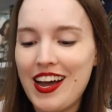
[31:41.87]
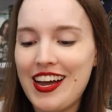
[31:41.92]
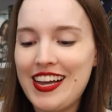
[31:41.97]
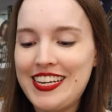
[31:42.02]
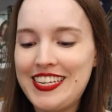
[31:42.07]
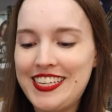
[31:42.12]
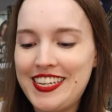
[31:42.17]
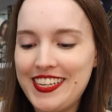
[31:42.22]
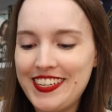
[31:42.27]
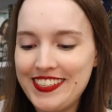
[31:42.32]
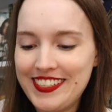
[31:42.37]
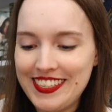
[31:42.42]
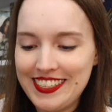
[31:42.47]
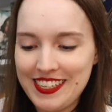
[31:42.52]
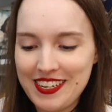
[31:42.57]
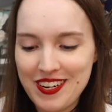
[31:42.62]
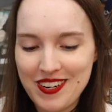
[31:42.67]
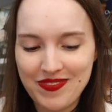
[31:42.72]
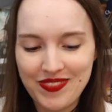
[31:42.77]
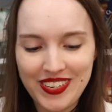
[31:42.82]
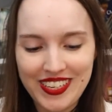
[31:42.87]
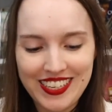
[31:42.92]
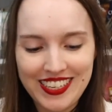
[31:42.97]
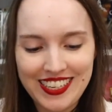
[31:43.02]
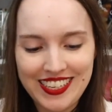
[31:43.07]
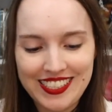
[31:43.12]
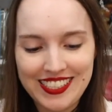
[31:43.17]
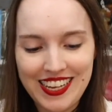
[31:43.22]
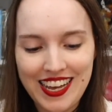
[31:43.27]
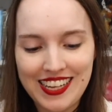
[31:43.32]
she uses her
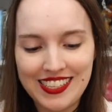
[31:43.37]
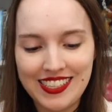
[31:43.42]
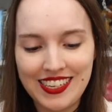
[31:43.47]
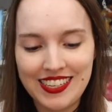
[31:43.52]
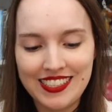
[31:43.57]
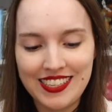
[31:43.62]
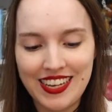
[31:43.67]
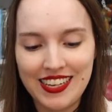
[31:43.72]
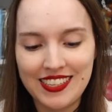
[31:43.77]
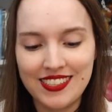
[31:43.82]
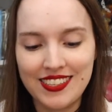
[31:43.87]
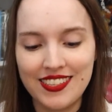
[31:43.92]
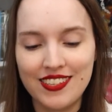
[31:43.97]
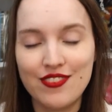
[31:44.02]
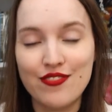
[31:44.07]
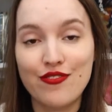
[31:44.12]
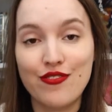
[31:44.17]
abilities as an assassin